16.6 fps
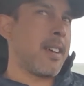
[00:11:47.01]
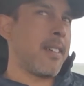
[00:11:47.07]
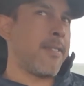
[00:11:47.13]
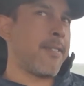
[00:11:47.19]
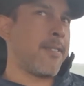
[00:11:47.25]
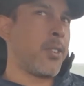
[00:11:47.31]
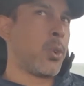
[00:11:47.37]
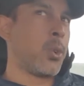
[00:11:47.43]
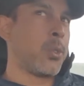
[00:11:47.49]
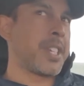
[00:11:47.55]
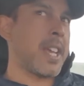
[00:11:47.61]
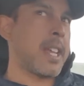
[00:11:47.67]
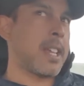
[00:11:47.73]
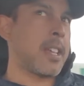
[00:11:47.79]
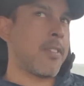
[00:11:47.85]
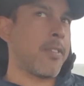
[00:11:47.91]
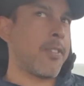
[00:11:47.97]
a full
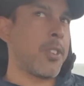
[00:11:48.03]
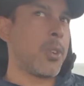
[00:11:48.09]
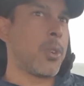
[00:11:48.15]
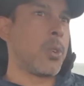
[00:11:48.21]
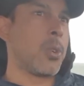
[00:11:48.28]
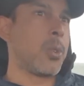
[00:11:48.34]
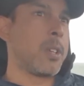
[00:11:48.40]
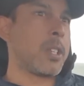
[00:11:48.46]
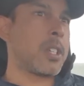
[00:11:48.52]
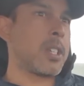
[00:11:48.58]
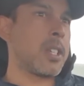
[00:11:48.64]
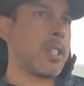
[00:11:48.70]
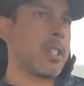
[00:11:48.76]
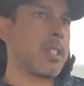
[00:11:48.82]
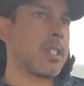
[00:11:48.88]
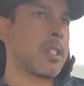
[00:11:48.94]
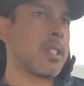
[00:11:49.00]
tank of fuel, which
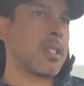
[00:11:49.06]
is,